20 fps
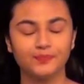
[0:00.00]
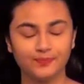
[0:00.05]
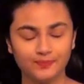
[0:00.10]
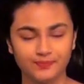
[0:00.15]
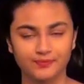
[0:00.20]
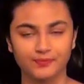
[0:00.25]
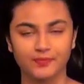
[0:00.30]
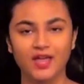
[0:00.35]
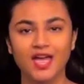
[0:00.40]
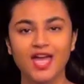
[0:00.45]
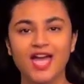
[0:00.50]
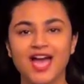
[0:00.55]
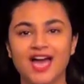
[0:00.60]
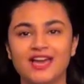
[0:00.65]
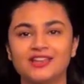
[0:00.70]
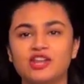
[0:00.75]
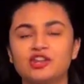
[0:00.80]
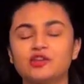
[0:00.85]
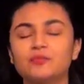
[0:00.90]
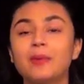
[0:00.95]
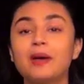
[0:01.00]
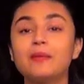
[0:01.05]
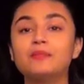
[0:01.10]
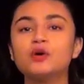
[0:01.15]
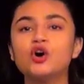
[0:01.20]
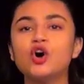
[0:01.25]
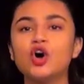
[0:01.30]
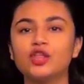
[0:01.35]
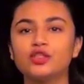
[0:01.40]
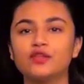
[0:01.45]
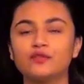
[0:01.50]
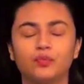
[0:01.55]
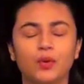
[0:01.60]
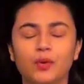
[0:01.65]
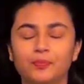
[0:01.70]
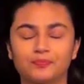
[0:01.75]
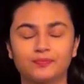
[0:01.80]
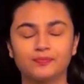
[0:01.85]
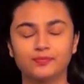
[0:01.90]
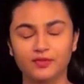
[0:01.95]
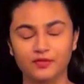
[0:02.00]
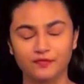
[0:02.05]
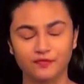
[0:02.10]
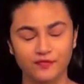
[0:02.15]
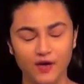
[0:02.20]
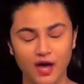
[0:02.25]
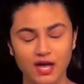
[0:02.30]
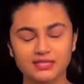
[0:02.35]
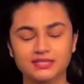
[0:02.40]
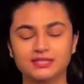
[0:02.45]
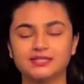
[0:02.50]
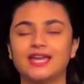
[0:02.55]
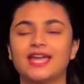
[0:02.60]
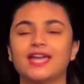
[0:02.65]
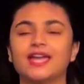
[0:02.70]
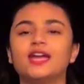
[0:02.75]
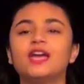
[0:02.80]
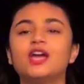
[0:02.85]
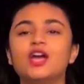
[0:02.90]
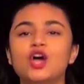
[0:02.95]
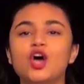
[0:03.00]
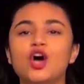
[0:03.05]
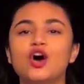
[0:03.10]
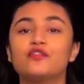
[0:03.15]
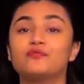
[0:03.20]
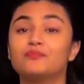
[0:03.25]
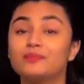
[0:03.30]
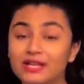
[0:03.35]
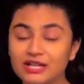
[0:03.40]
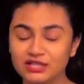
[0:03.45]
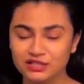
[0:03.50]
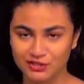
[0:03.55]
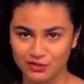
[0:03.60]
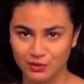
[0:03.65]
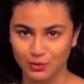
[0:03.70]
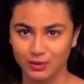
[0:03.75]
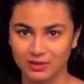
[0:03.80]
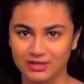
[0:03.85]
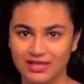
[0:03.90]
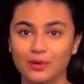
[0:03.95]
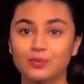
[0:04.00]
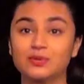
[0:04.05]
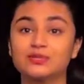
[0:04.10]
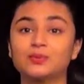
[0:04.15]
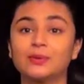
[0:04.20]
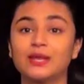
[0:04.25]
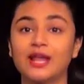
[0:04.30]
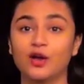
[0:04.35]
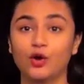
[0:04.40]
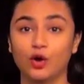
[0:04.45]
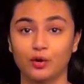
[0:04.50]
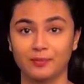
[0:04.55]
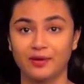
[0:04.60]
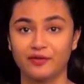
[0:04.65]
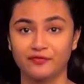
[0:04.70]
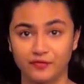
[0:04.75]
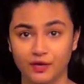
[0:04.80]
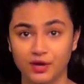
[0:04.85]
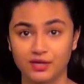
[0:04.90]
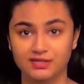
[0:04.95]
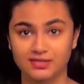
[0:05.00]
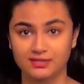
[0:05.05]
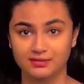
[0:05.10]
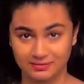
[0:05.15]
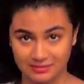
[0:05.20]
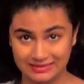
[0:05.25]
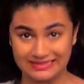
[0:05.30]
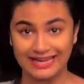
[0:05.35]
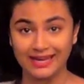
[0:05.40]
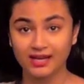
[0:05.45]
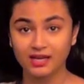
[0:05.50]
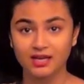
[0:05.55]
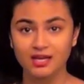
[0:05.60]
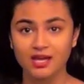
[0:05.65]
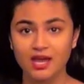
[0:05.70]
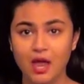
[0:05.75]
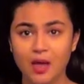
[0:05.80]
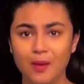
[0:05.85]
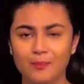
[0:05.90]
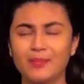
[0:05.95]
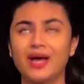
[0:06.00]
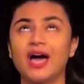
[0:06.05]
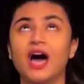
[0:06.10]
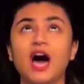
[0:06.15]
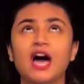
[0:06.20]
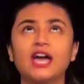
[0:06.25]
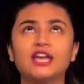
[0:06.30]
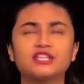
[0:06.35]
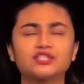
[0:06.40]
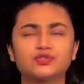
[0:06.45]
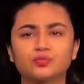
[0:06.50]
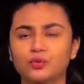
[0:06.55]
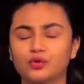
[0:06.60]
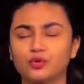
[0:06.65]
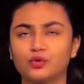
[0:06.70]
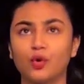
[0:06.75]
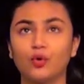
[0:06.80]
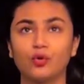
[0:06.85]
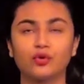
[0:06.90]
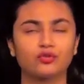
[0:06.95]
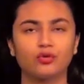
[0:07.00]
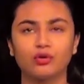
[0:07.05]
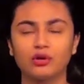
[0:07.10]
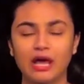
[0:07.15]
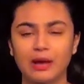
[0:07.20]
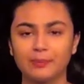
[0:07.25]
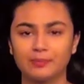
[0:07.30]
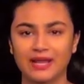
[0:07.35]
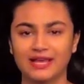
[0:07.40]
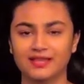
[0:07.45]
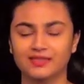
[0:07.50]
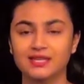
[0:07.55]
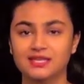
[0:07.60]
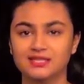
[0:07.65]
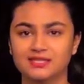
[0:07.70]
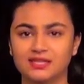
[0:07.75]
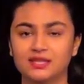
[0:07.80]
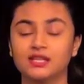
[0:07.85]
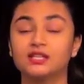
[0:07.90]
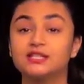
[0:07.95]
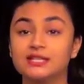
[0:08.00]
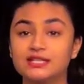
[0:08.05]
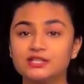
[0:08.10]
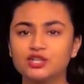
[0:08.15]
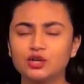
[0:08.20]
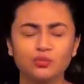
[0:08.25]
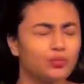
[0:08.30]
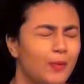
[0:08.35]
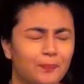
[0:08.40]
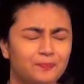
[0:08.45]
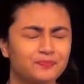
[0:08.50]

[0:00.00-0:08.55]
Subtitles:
And I remember on the first day of middle school, that was when I got my first tic, my eyes would go roll up like this. And the teacher,